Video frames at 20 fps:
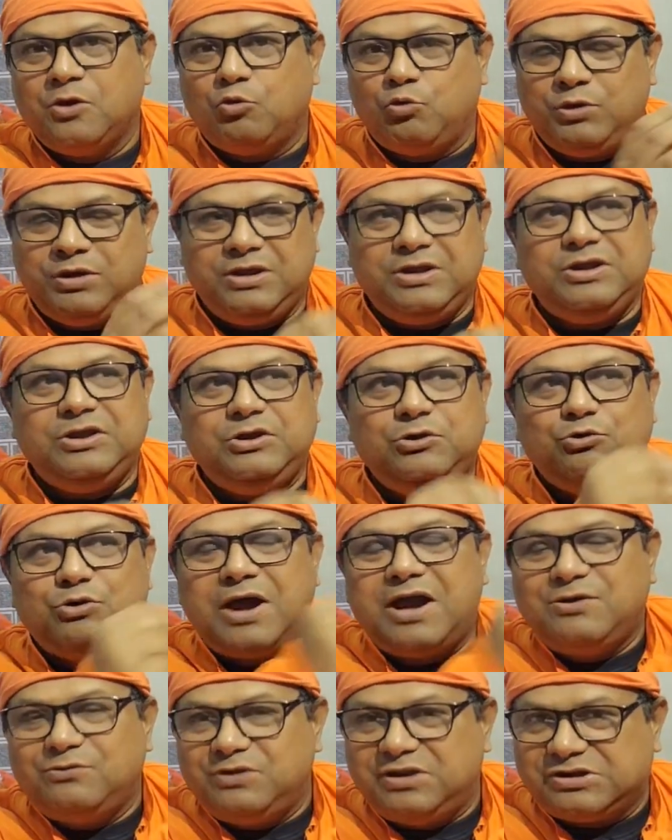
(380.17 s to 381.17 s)
We
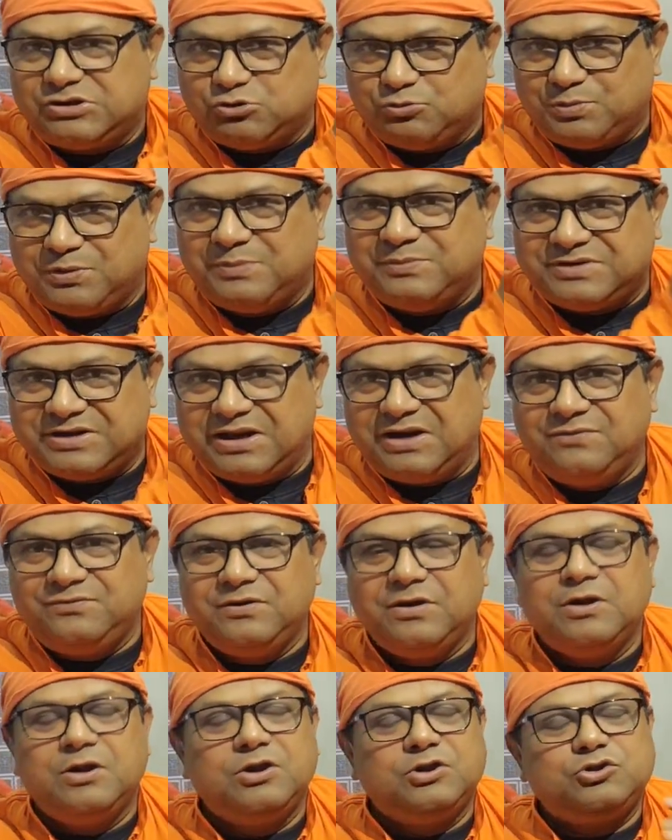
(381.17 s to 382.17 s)
unite with the Supreme Self
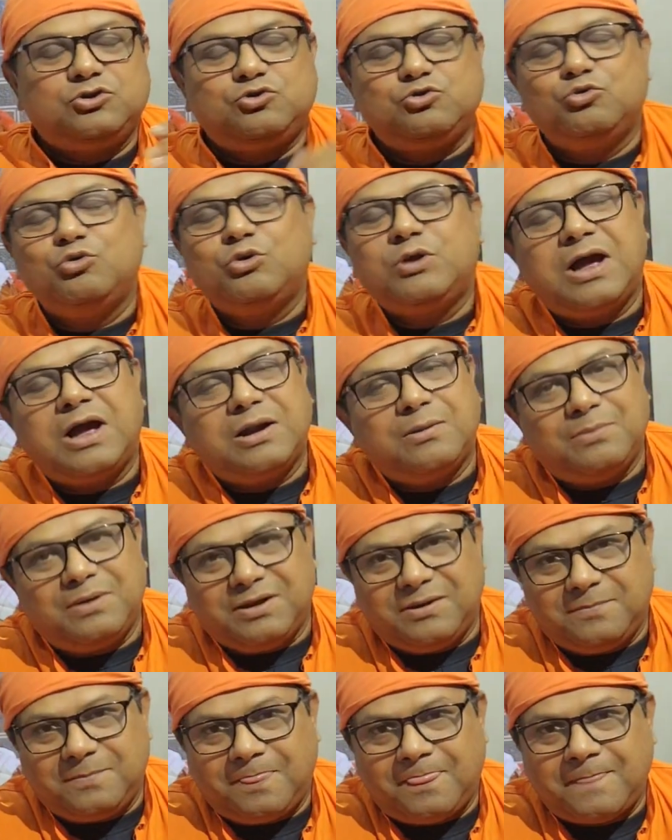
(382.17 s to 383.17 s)
through karma